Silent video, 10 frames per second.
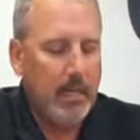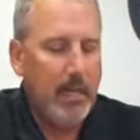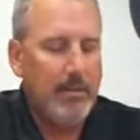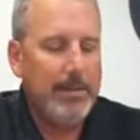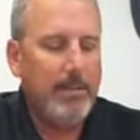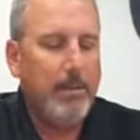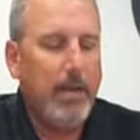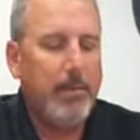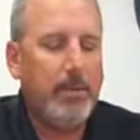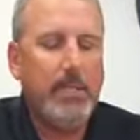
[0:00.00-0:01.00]
And the
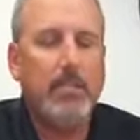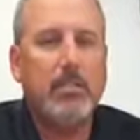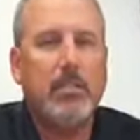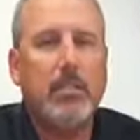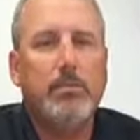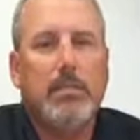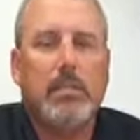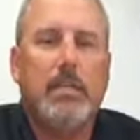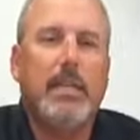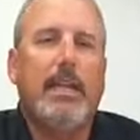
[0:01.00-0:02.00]
property
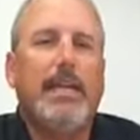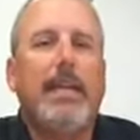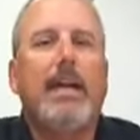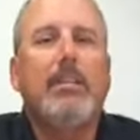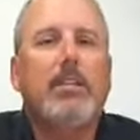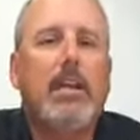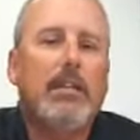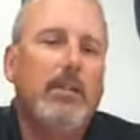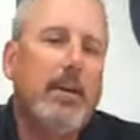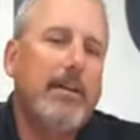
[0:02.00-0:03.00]
description. In a
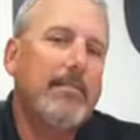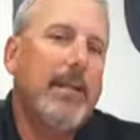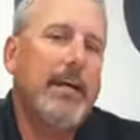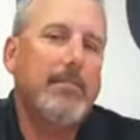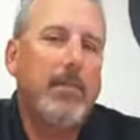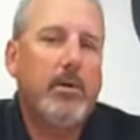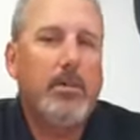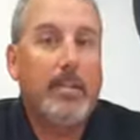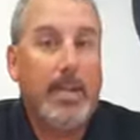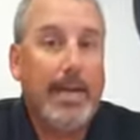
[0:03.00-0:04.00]
contract, you have to have both
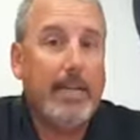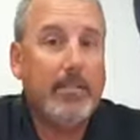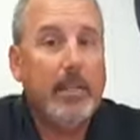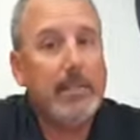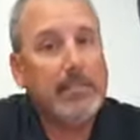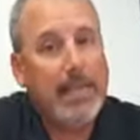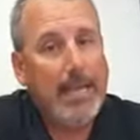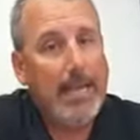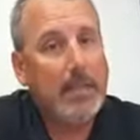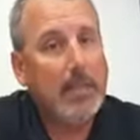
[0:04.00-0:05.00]
the address
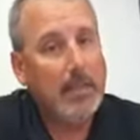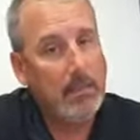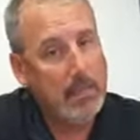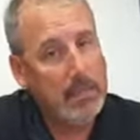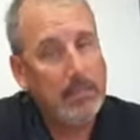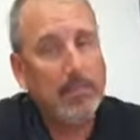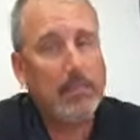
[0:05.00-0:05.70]
and the legal